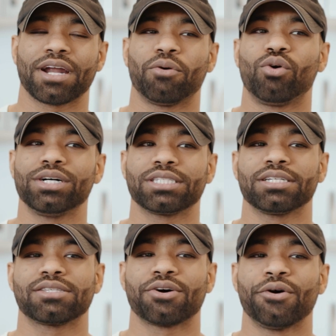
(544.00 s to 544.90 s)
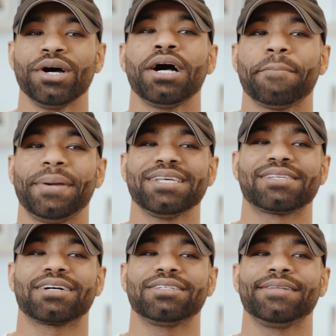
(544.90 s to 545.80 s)
I wanted. So
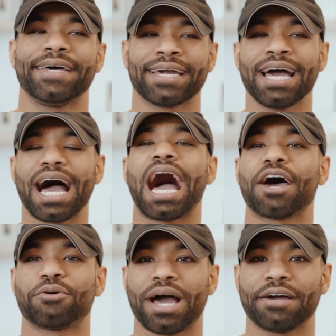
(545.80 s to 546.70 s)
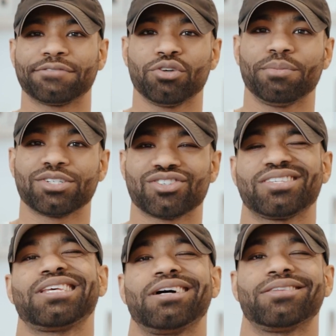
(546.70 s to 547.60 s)
basically, like, I don't have too much to
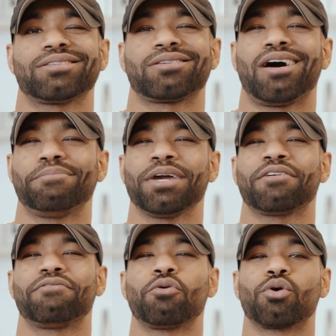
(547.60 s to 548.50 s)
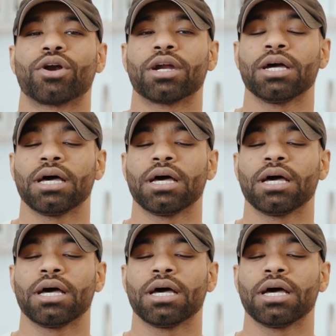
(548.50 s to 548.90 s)
say on this topic for